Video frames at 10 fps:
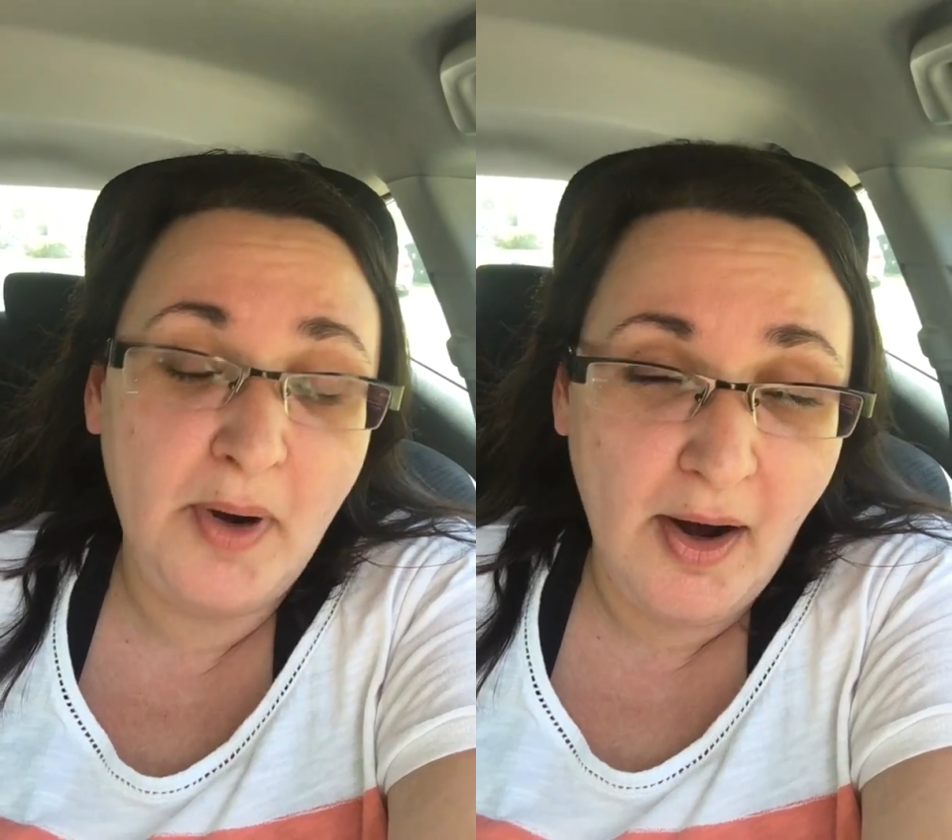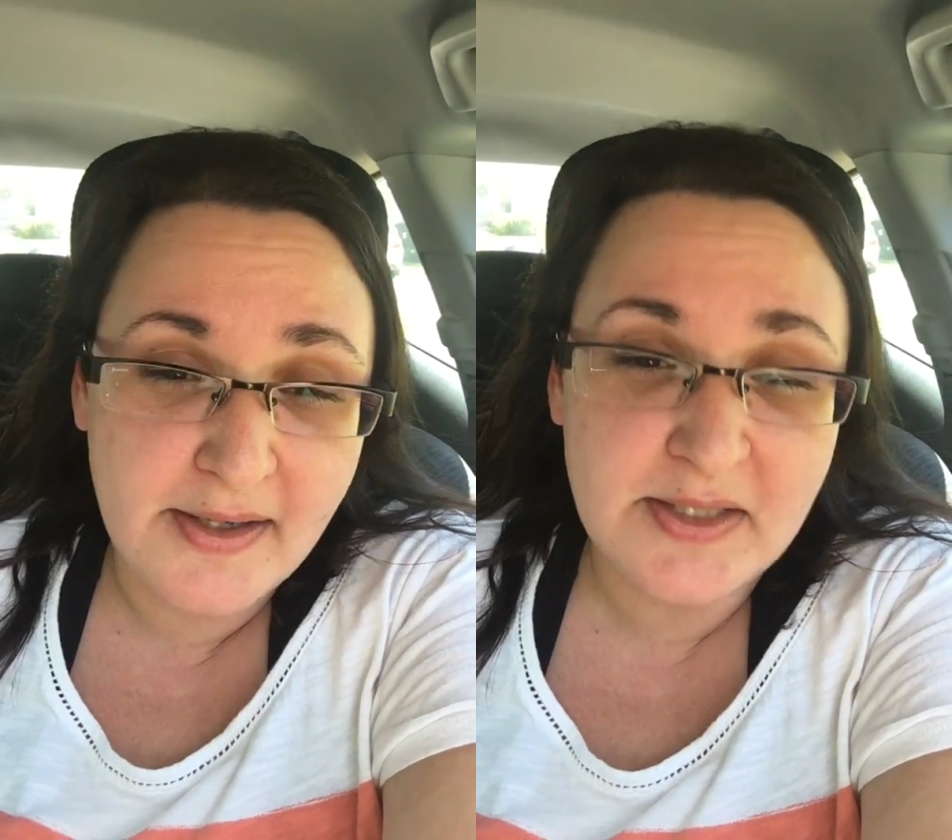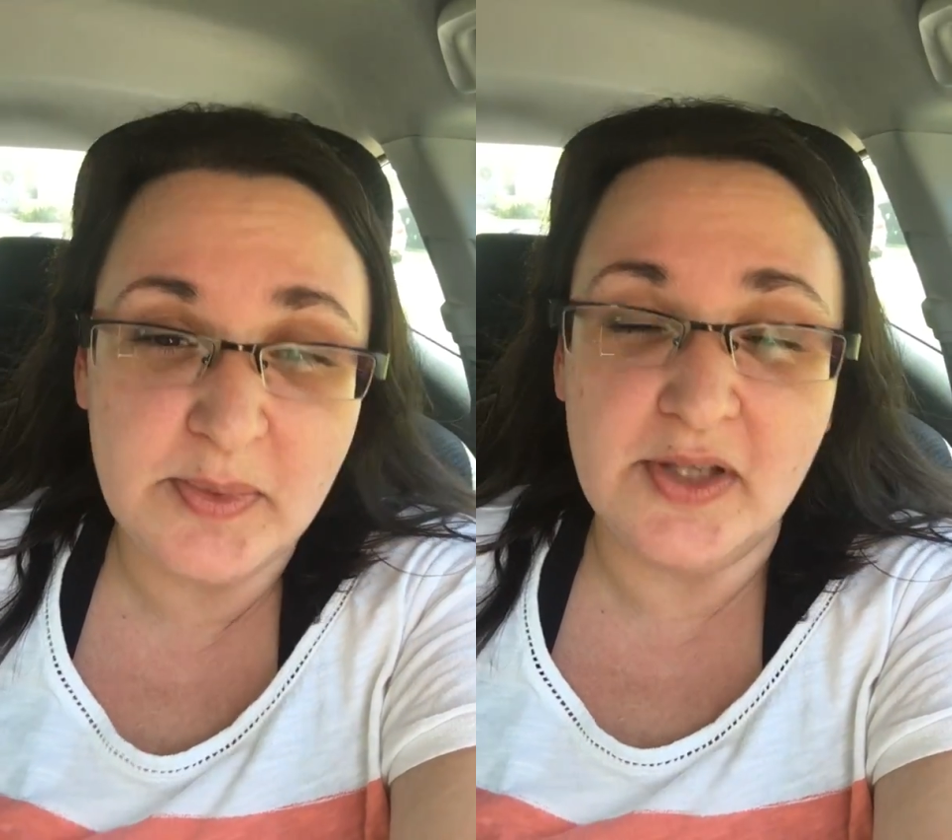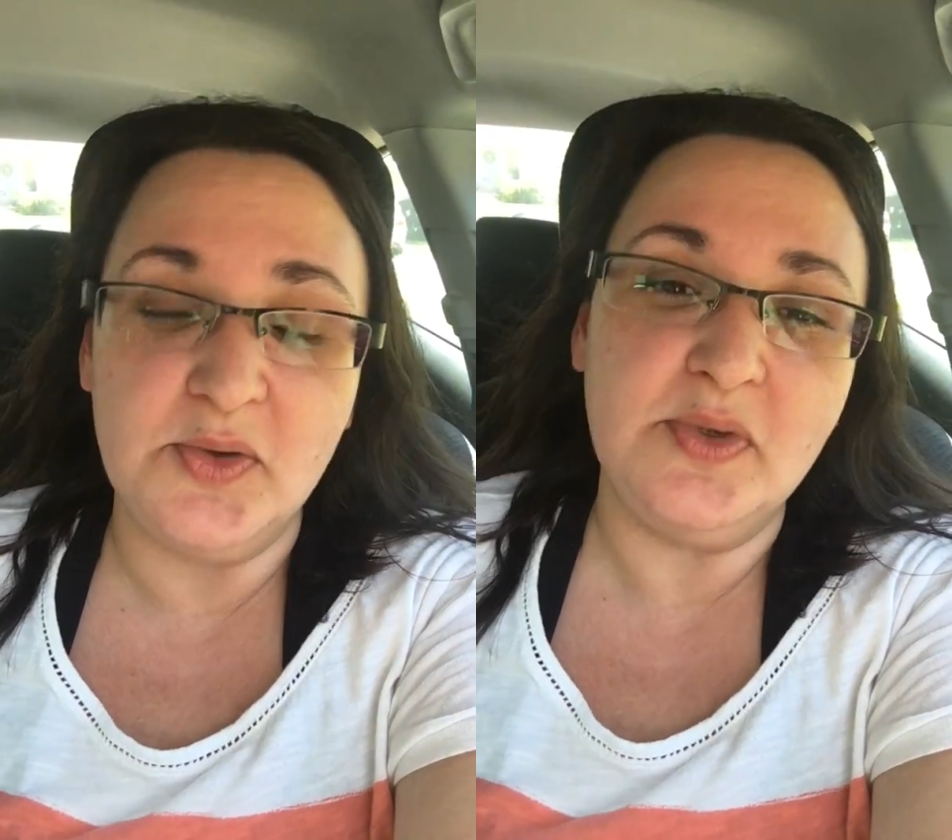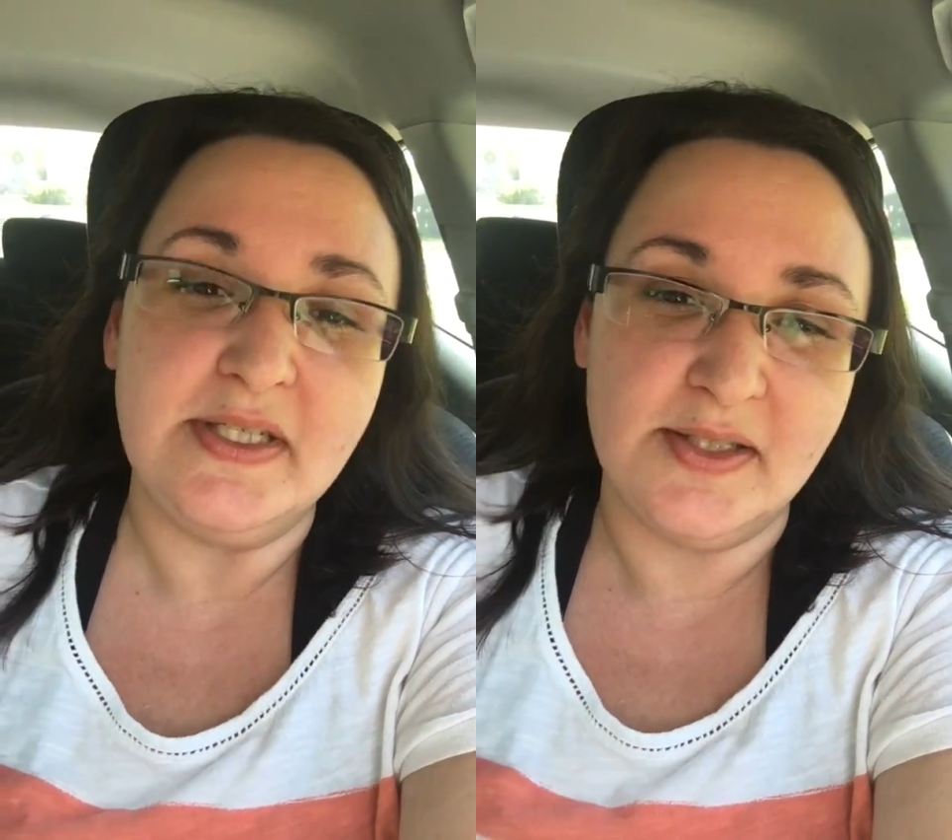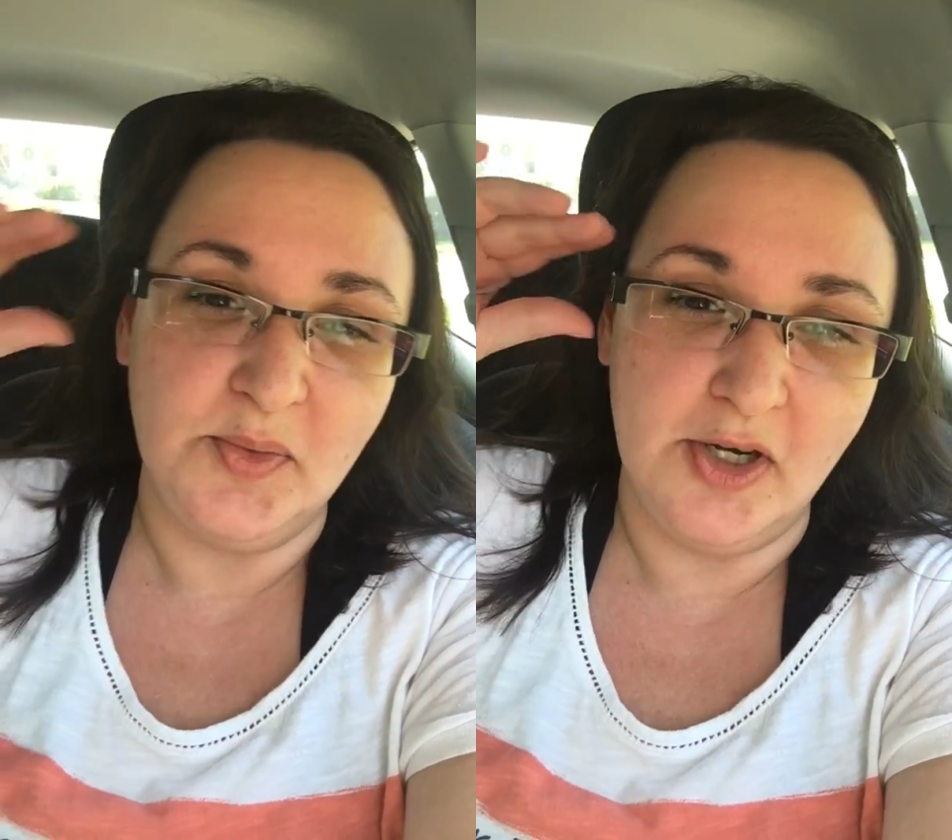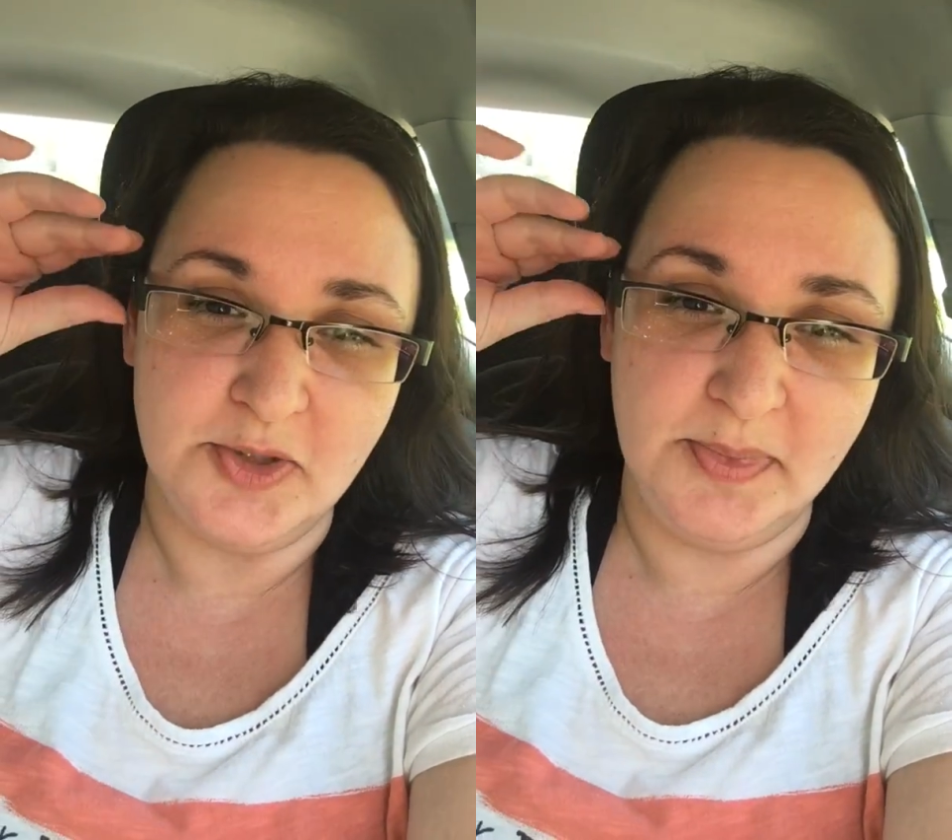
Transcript: possibly the reason why I was